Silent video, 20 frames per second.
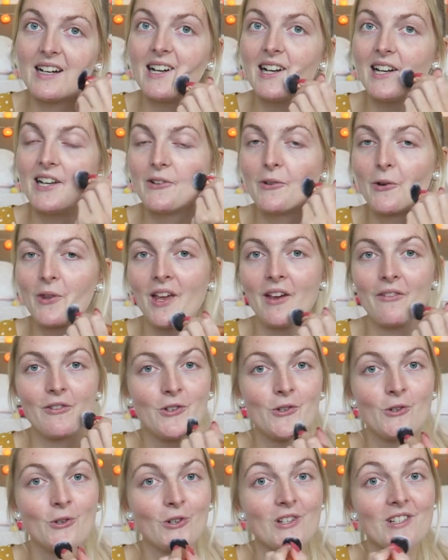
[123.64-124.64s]
I don't have
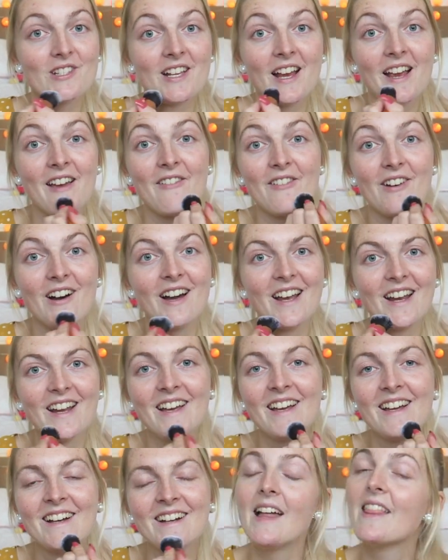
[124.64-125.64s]
a choice, have
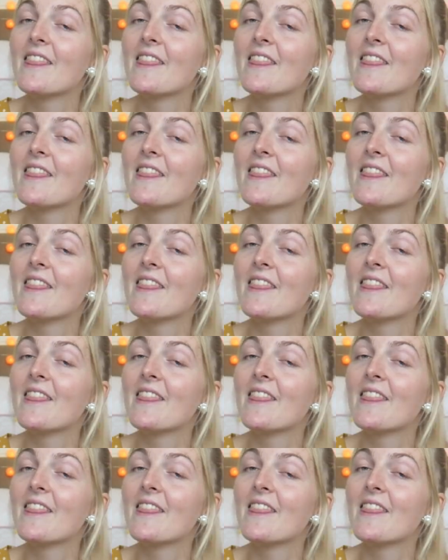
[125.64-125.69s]
I?